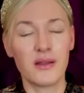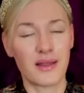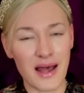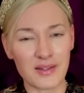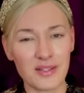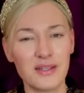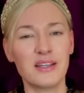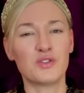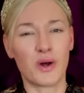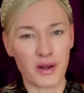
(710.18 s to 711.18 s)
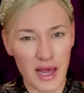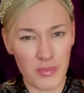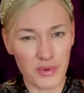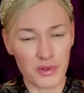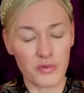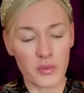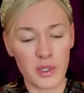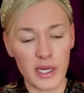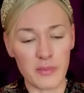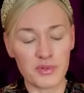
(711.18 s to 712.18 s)
That is what happened from
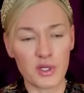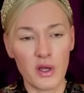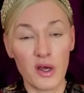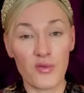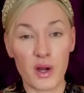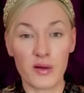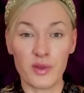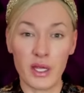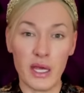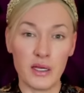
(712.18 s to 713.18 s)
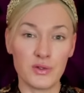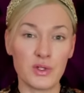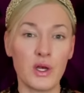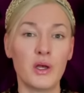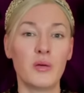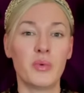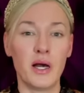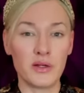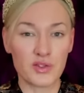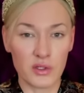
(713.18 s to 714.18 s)
the lips of one of the king's
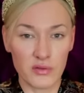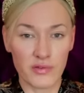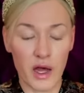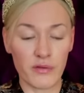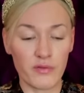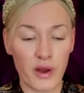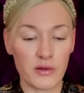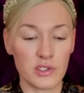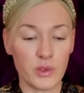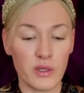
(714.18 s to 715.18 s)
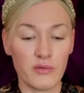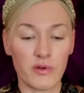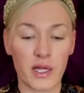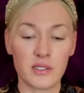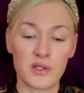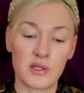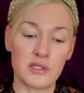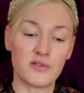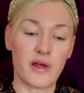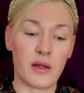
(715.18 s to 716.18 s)
personal five friends who were invited to
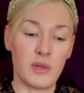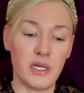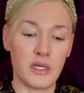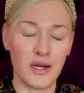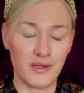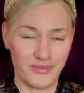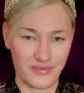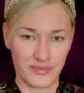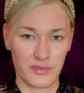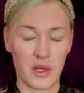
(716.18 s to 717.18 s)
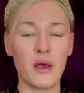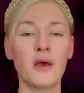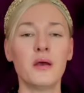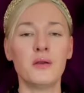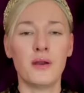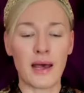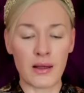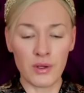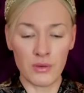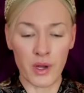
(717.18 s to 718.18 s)
this family dinner. Now
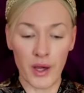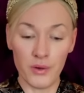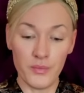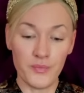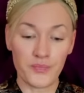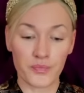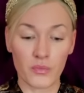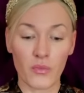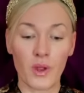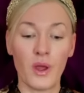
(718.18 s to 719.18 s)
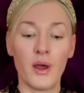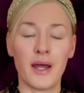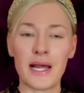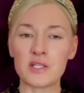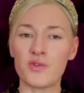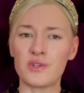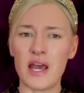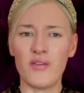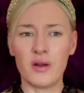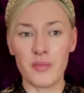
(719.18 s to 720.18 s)
you know. And as for
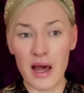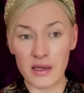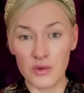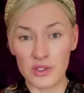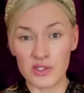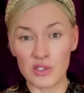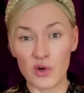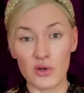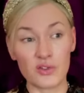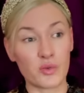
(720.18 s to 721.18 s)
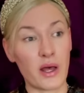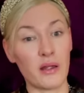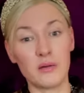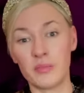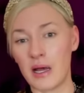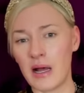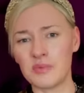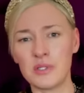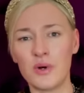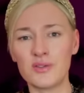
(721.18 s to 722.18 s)
David Emanuel's source, well,
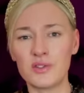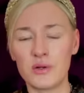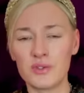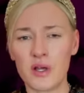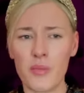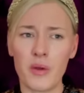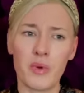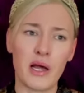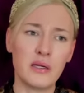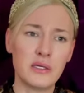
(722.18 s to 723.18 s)
perhaps he was told something by